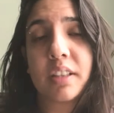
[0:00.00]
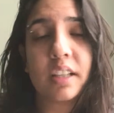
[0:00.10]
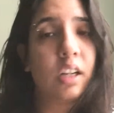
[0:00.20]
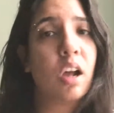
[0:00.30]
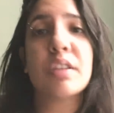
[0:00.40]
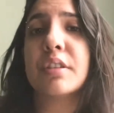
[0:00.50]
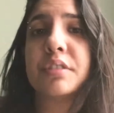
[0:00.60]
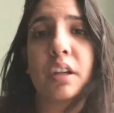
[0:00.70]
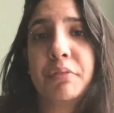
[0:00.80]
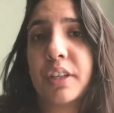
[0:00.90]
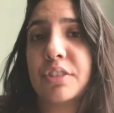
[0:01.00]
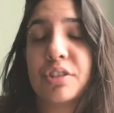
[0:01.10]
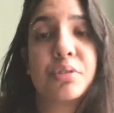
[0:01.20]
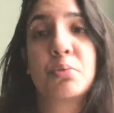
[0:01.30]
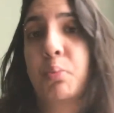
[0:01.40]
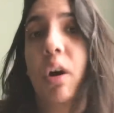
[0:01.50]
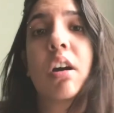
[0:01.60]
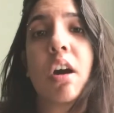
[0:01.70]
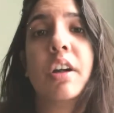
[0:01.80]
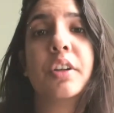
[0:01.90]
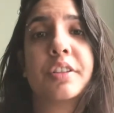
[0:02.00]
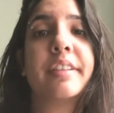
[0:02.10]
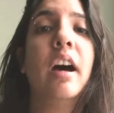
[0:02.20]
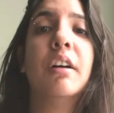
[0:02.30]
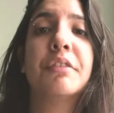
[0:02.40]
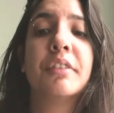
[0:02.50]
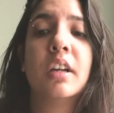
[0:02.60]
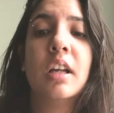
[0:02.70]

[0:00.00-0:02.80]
There are lots of stuff you can just work on yourself.